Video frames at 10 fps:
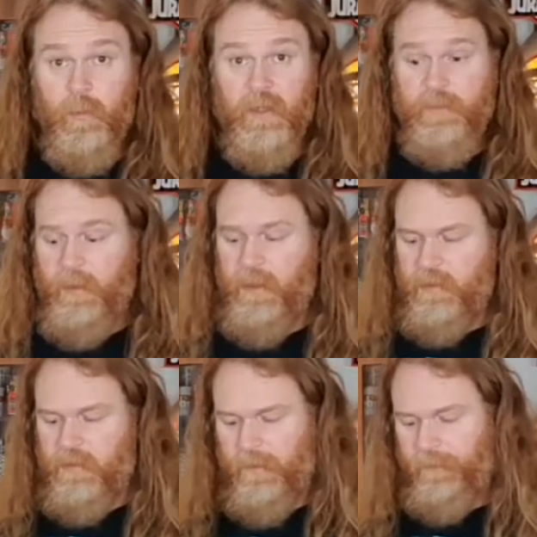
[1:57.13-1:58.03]
mixed
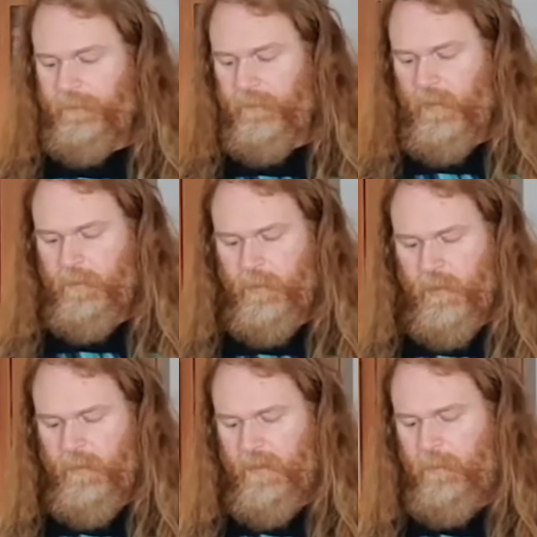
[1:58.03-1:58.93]
beans and
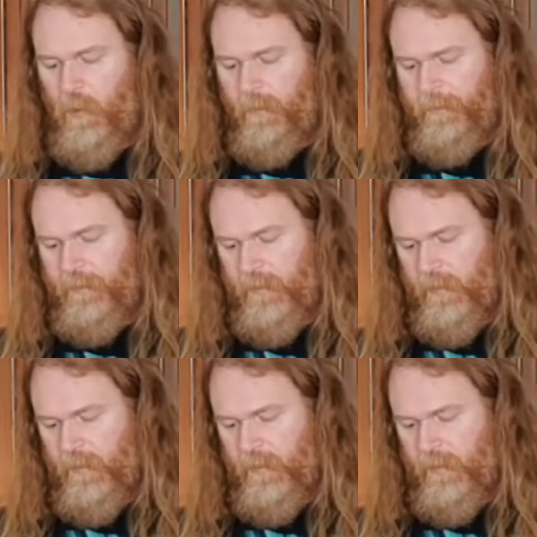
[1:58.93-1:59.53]
put them in the bottom.